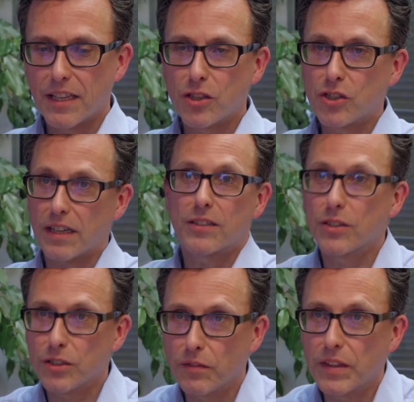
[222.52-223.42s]

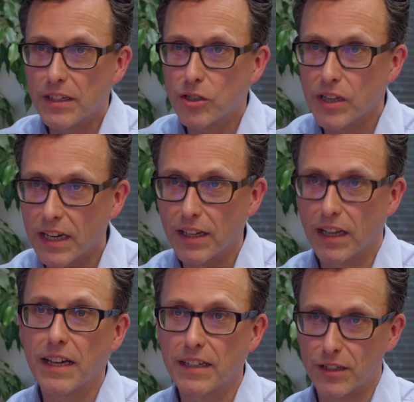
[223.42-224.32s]
chances of the Exchequer
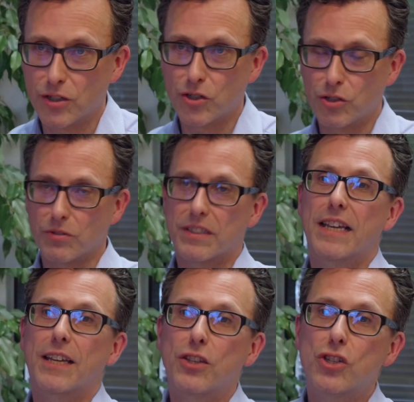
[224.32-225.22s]
like national insurance,
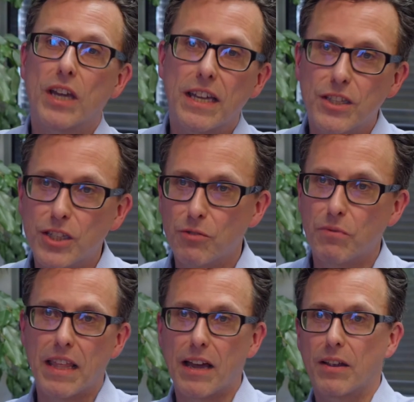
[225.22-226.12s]
they can change it
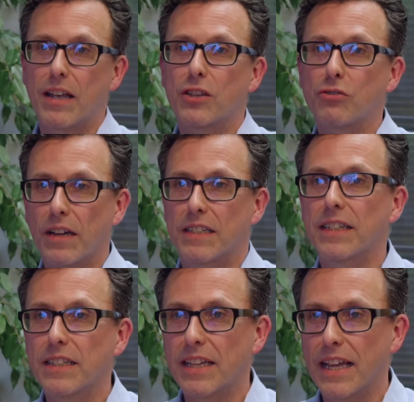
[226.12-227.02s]
without
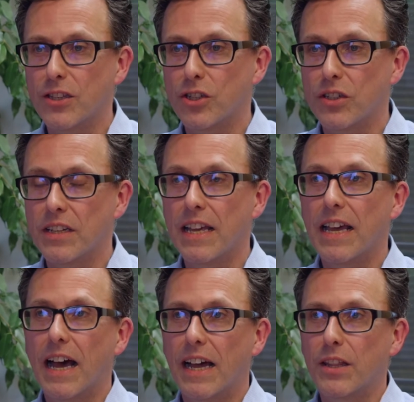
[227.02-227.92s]
attracting attention,
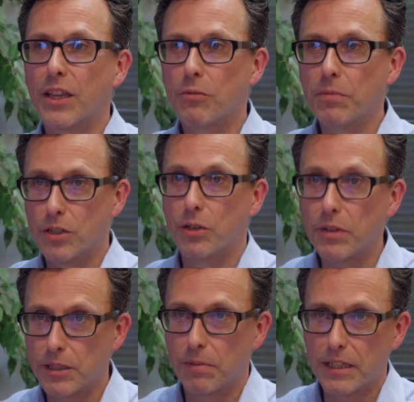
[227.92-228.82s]
and I think it would be too
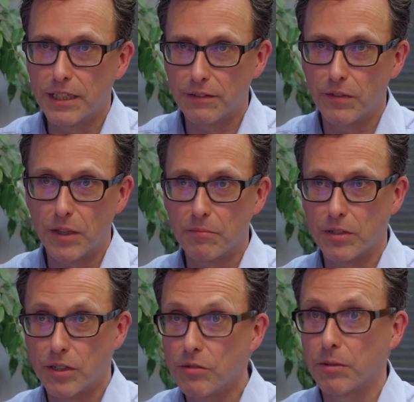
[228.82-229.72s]
expensive for them
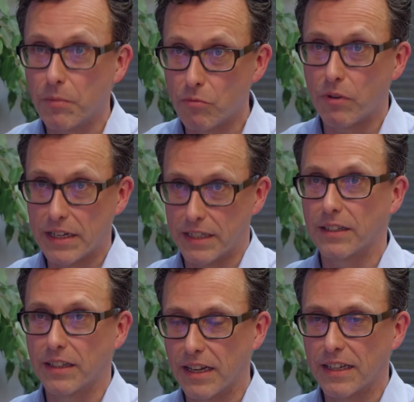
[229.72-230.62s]
to do something
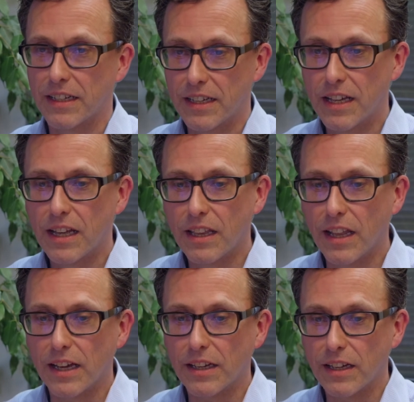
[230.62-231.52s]
radical like
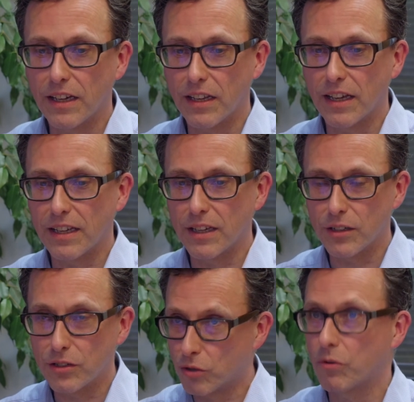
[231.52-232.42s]

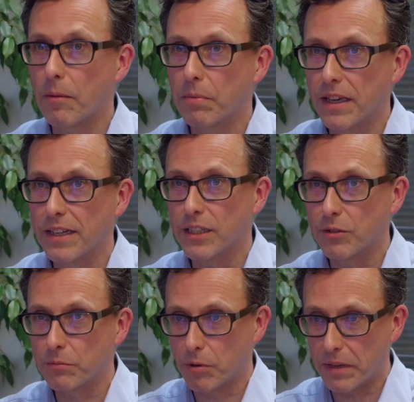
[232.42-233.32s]
scrapping it. So
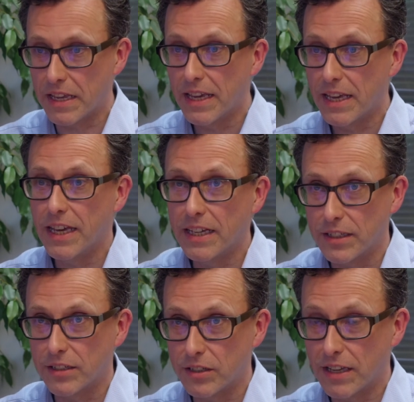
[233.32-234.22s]
it's probably here
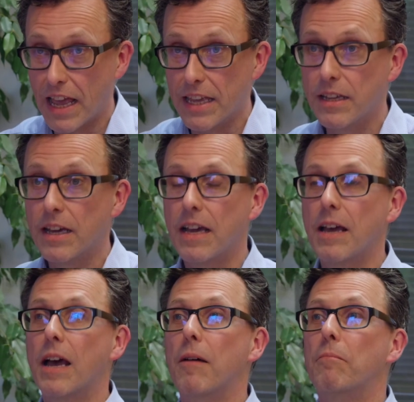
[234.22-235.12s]
to stay,
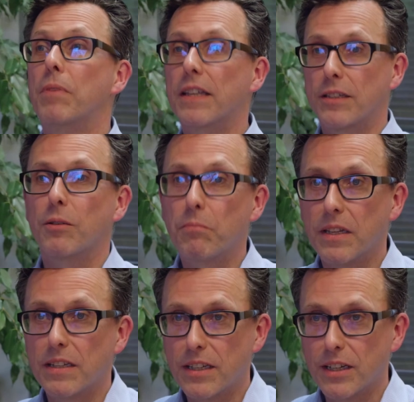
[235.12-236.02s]
but it's
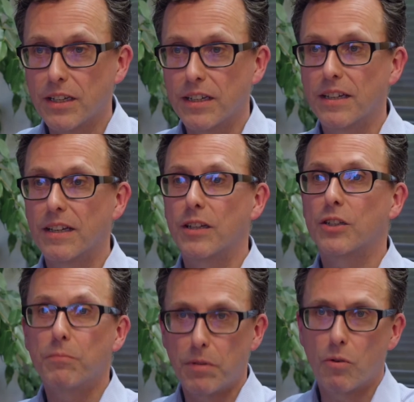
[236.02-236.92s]
something to
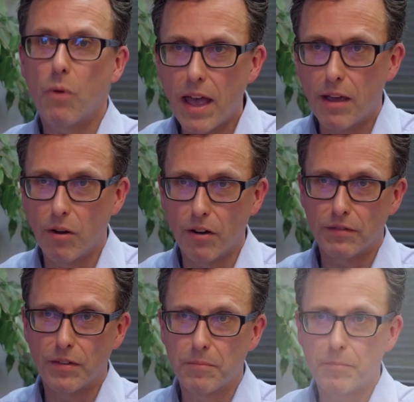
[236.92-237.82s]
be aware of.